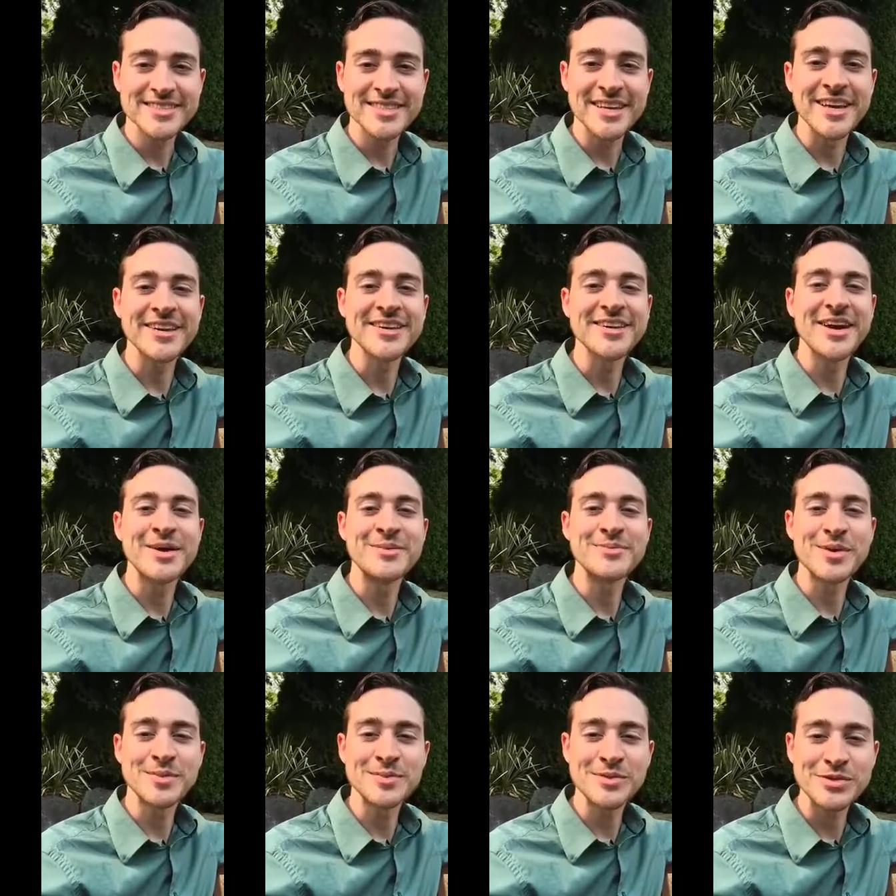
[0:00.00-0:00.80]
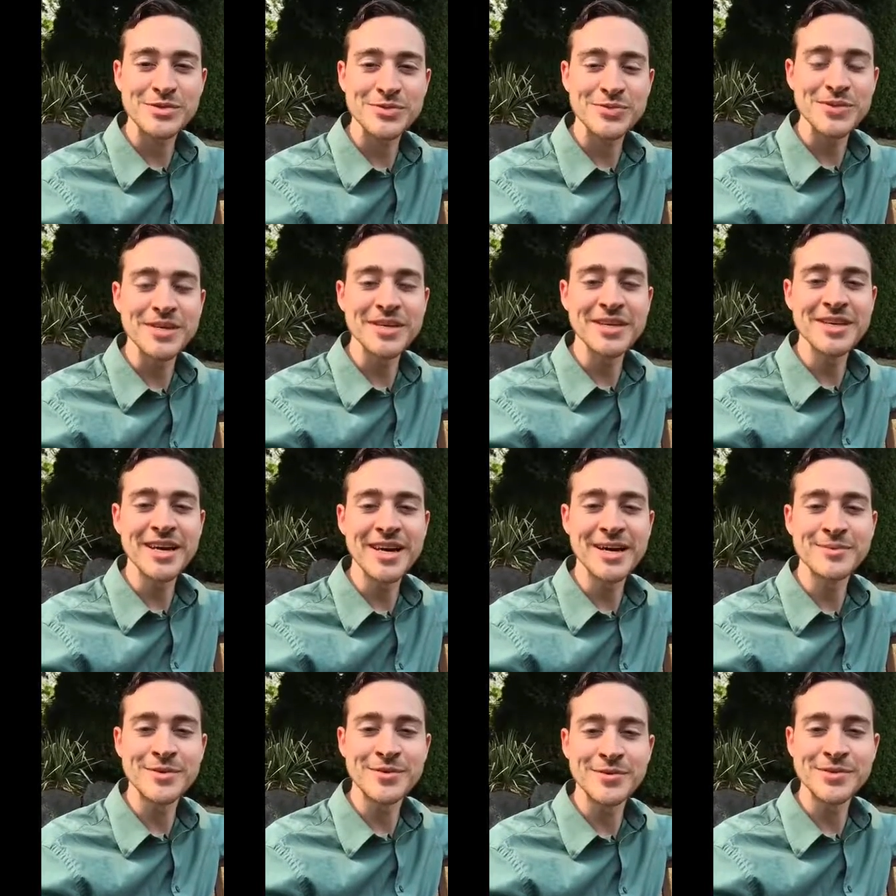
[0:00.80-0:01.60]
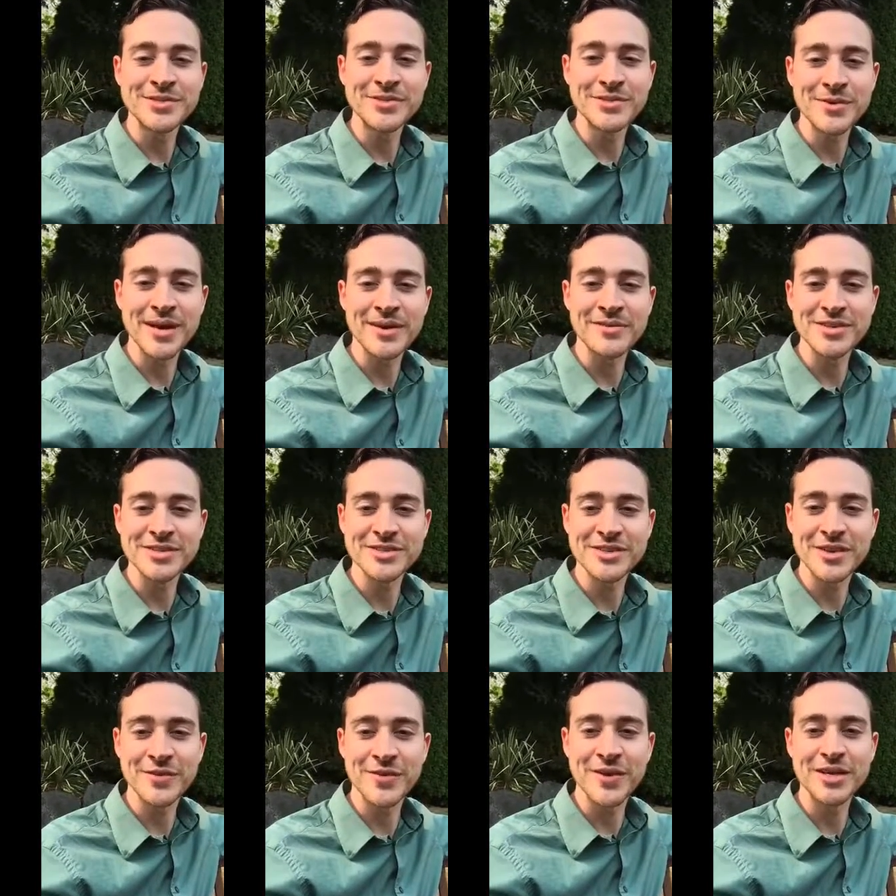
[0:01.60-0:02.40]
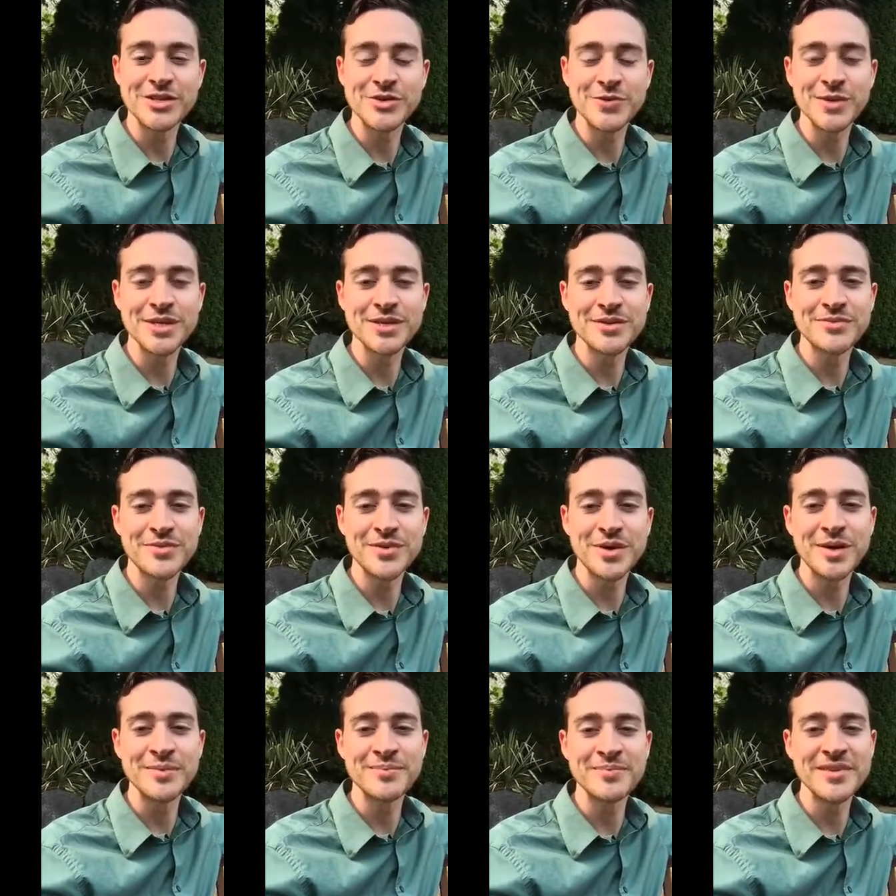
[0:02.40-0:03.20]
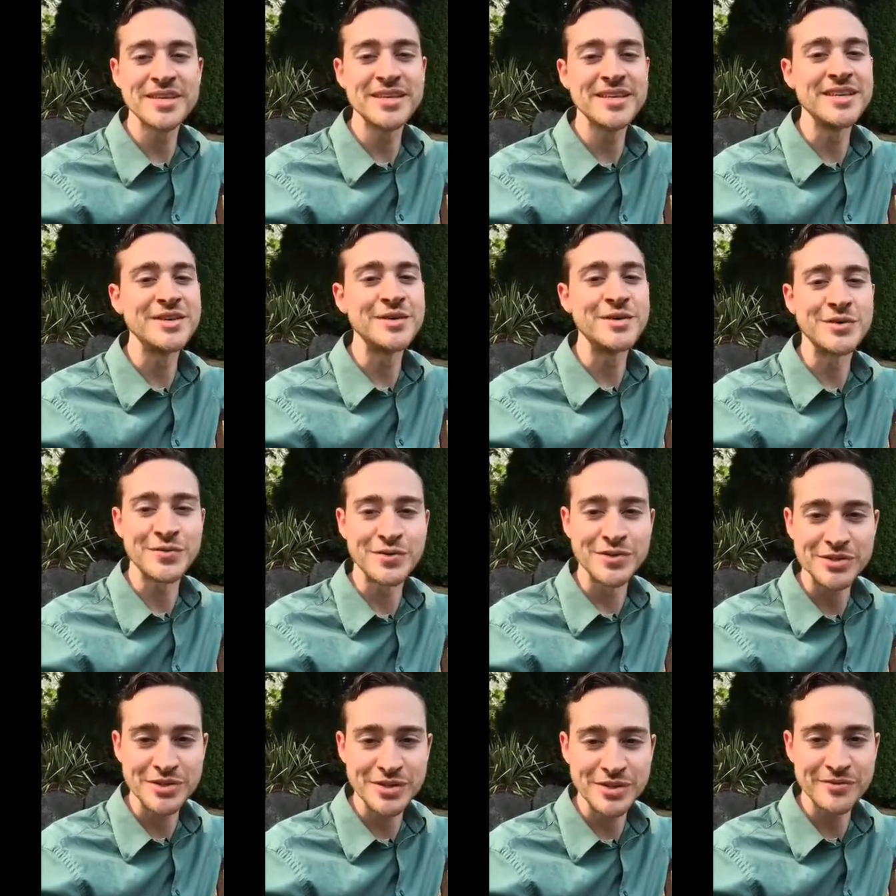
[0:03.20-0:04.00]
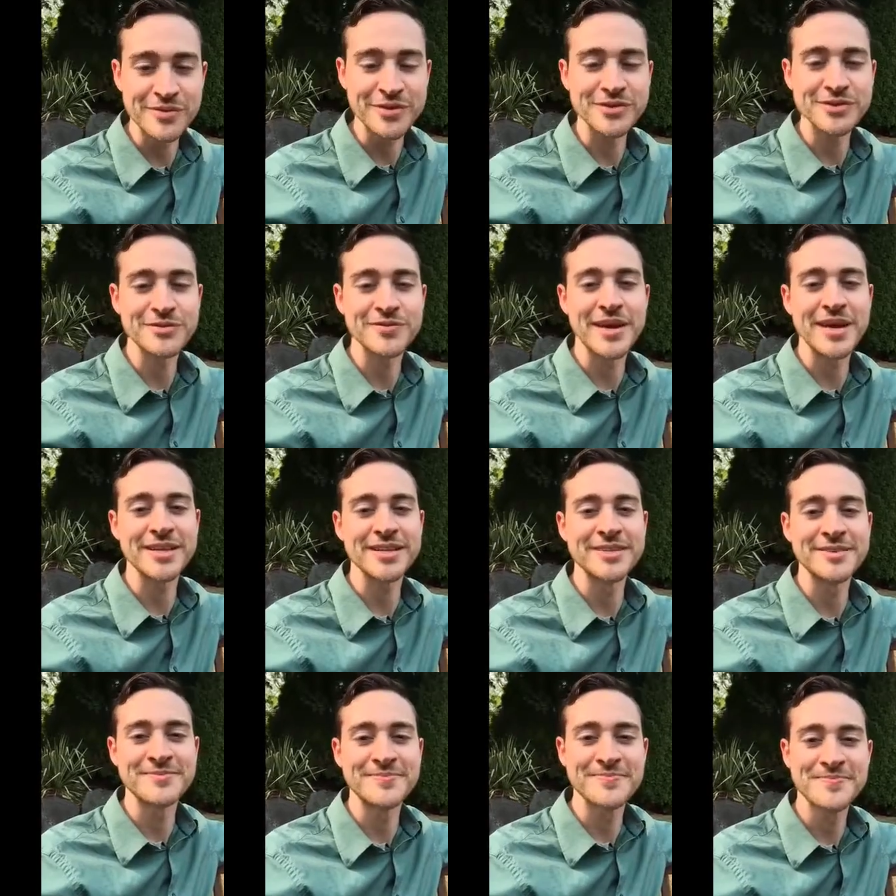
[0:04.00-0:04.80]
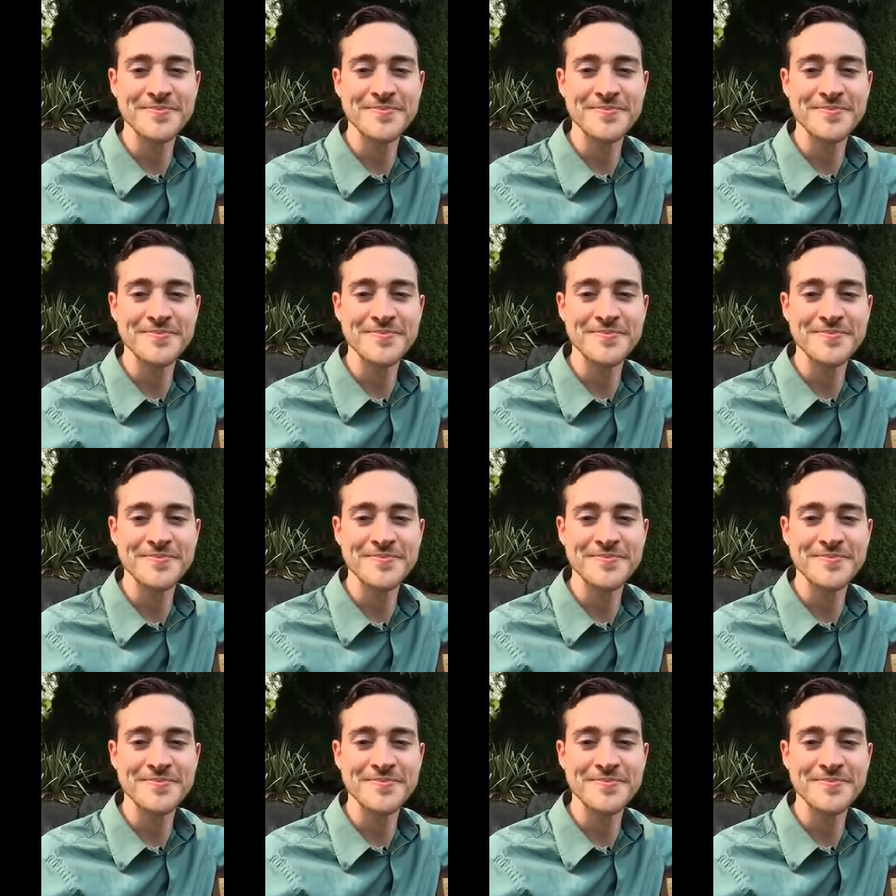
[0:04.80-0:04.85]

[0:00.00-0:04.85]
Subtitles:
Hey, I'm Robert Sweeney. I'm a recent graphic design graduate from the University of the Fraser Valley.